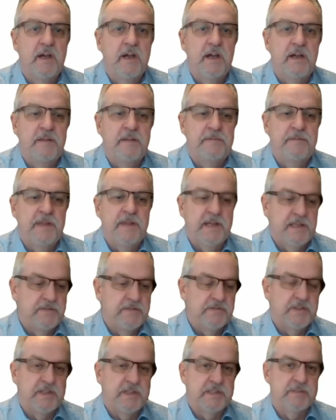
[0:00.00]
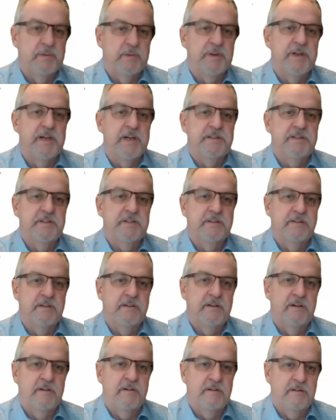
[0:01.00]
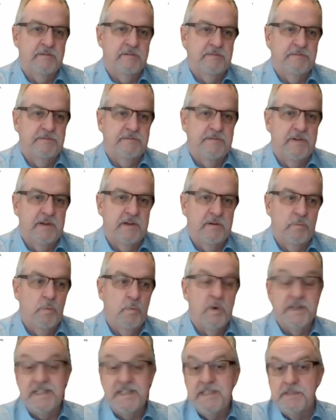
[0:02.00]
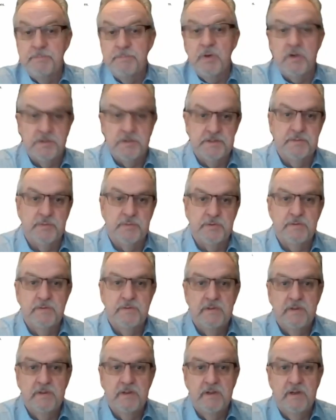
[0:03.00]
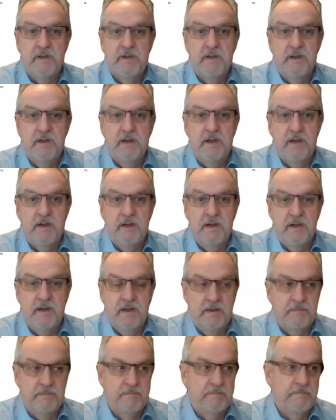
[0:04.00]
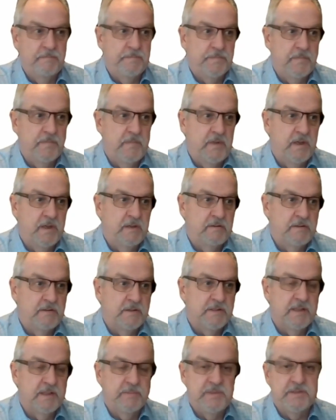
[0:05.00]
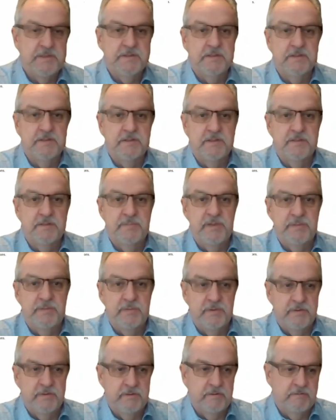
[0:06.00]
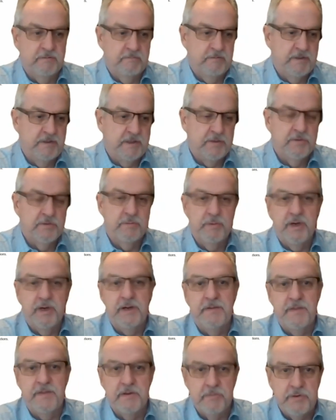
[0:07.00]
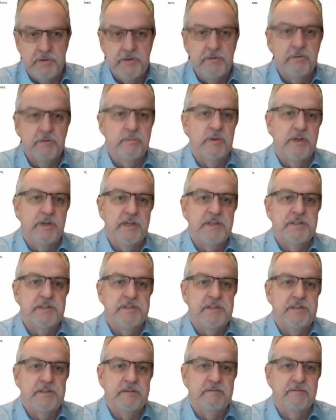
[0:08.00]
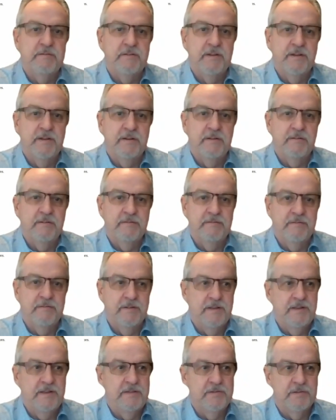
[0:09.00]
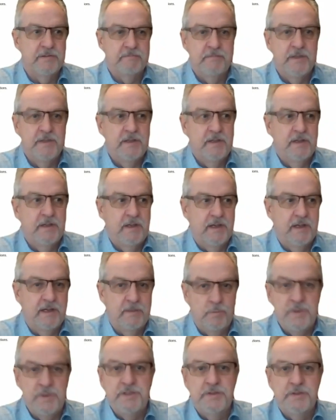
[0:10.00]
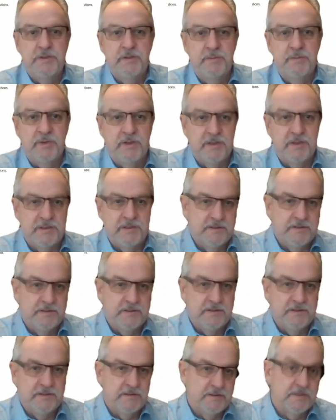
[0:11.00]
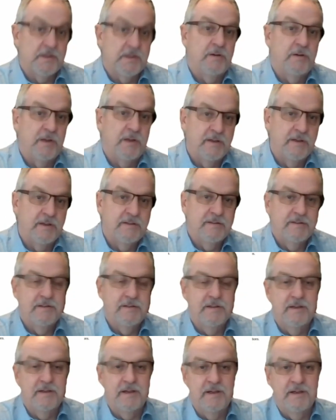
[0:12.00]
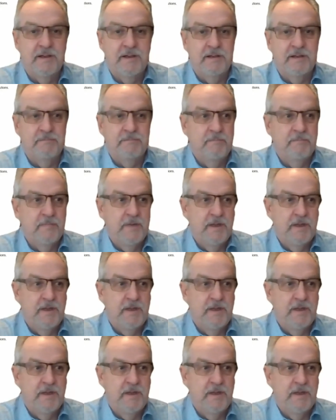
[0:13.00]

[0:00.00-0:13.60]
and that gives an explanation of uh, what is possible mm. um, you know, in some instances, people are incorporating their renewable energy, uh, even uh, wind turbines and solar, um,